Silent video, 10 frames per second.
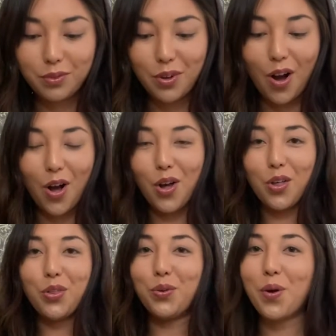
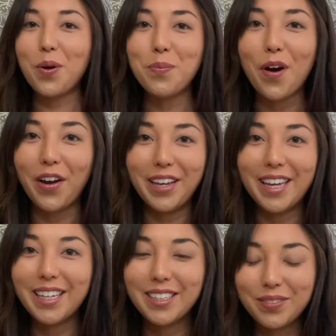all through our
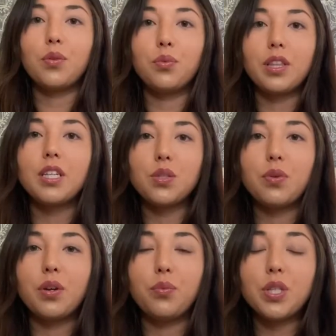body. And with this
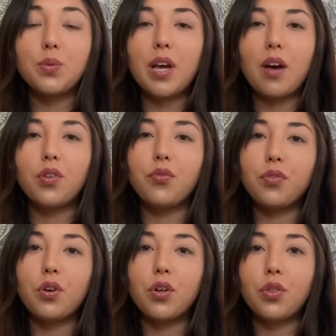one, once we have the
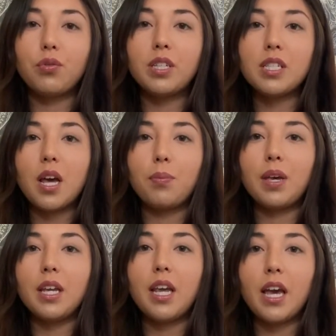full 3-step
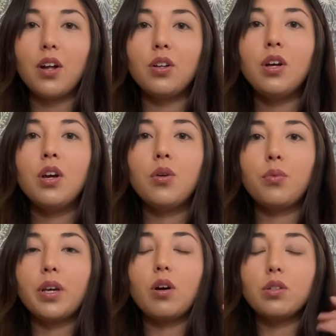inhale,
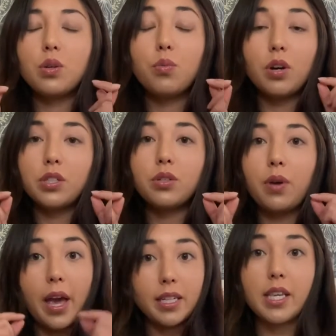we also want to
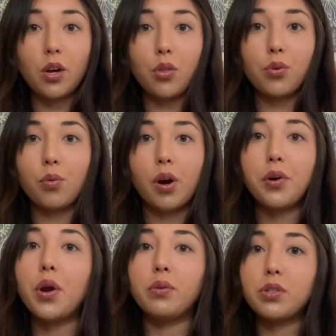exhale through our
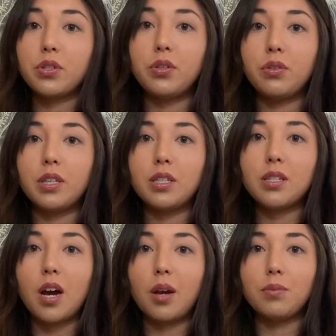nose too this
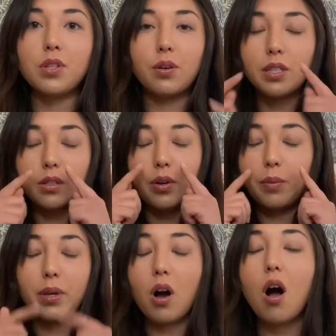time. So it's going to
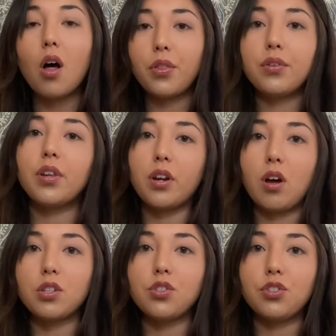be all through the
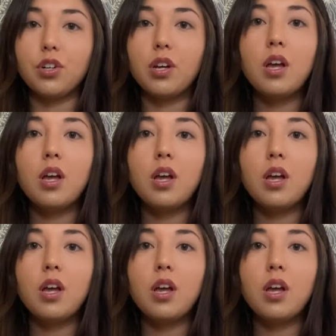nostril,